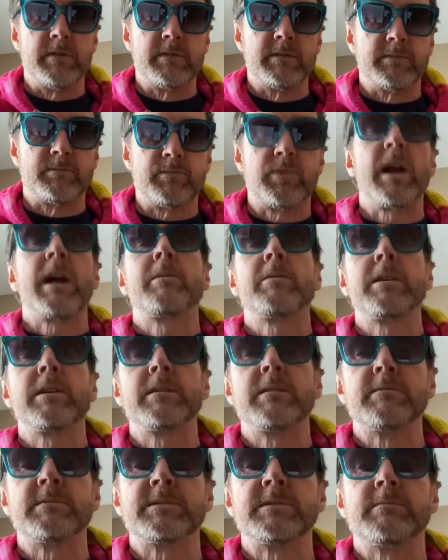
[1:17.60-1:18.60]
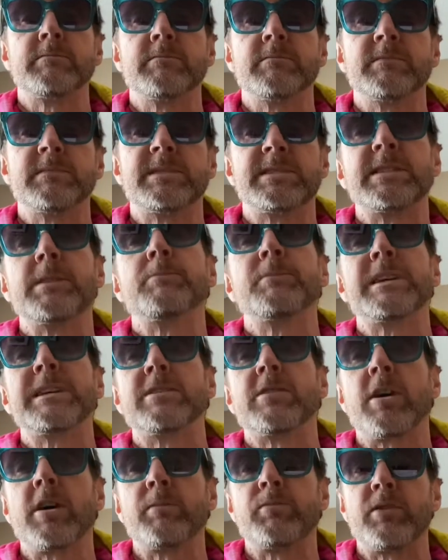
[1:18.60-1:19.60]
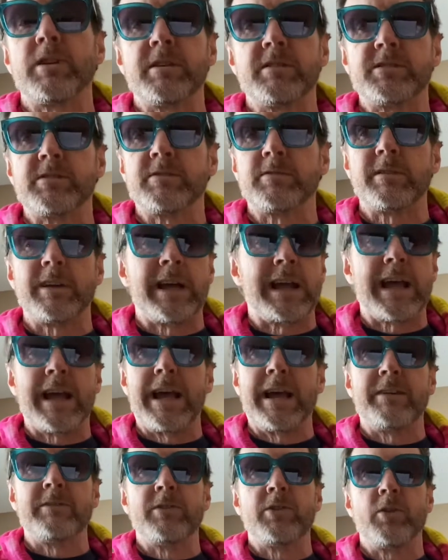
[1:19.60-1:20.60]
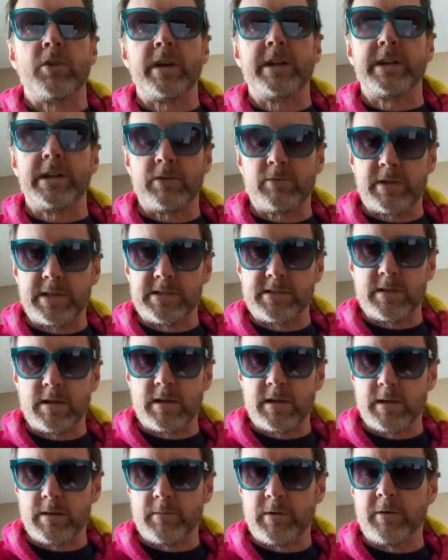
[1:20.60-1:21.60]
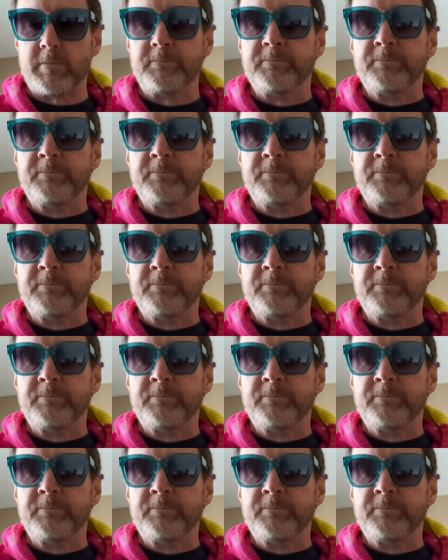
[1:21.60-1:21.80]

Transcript: probably some guitar players who are like, I have no idea what he's talking about.